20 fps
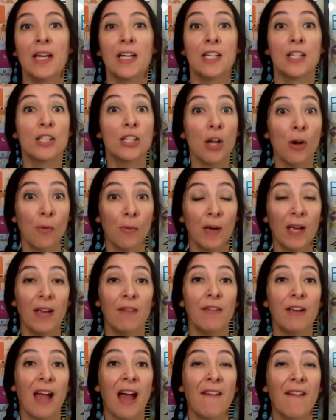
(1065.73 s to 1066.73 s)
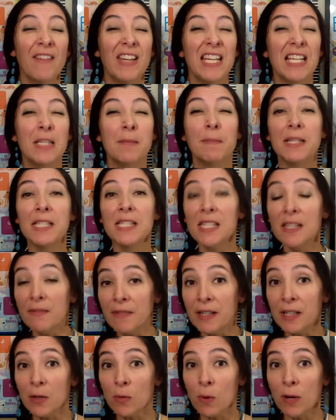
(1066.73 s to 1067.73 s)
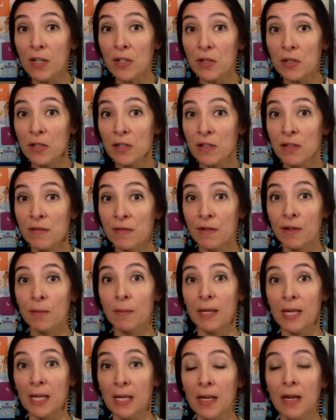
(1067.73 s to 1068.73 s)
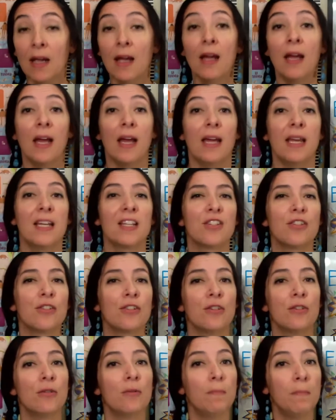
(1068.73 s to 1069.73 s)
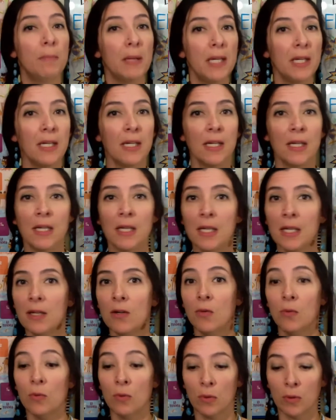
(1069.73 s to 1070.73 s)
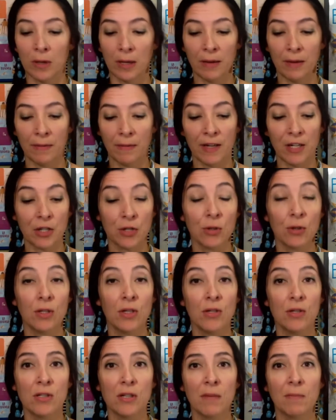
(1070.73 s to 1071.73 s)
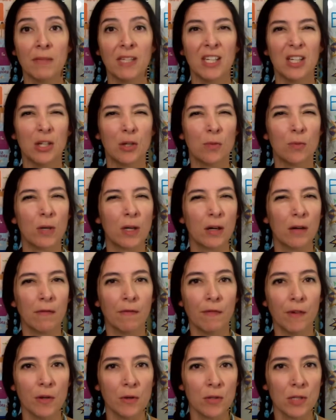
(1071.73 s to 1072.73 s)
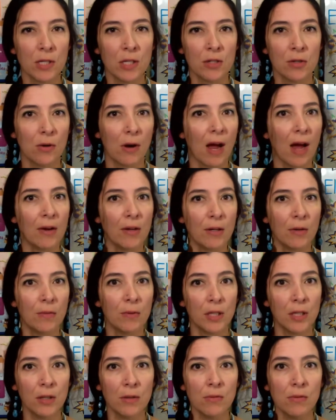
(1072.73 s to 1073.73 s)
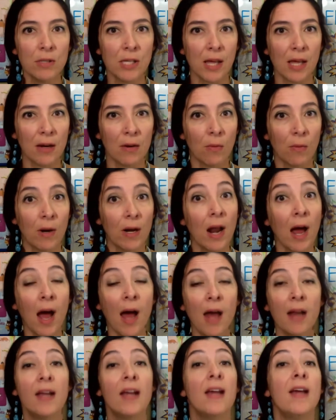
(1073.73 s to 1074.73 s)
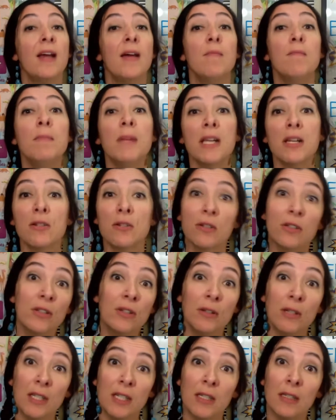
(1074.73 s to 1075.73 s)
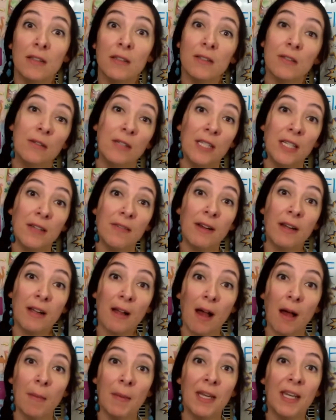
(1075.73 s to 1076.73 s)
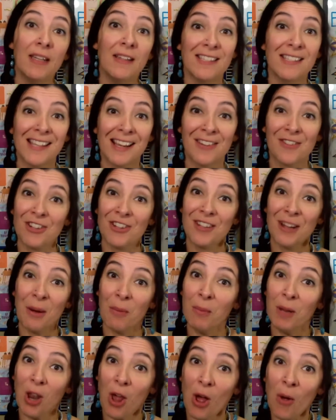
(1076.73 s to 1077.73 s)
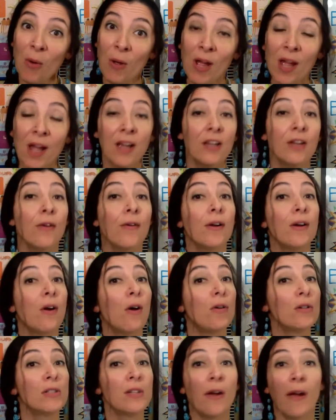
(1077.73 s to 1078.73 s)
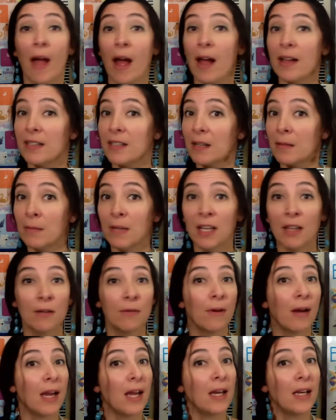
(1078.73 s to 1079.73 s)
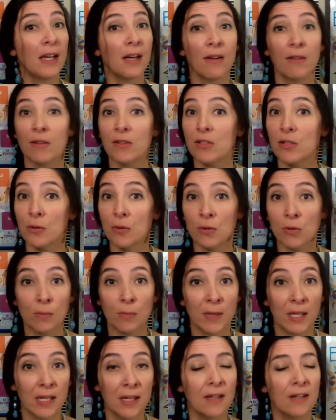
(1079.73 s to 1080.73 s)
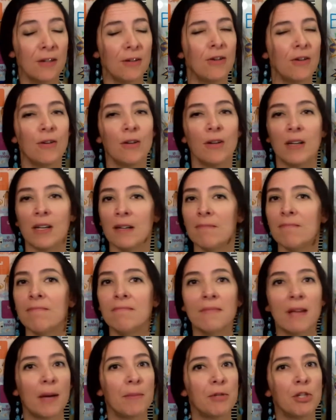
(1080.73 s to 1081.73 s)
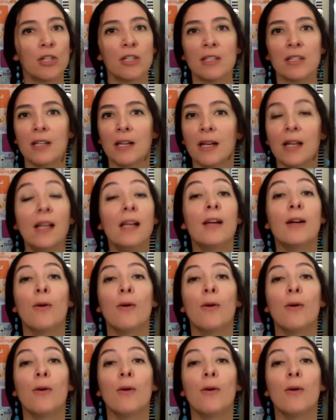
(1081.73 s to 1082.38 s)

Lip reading: So if you have any specific questions for me and a certain opinion, or if I showed you something you were confused into how you would use that or whatnot, make sure to leave a comment in the section down below. You can also contact me through any other social media. You know, you can, I'm just a click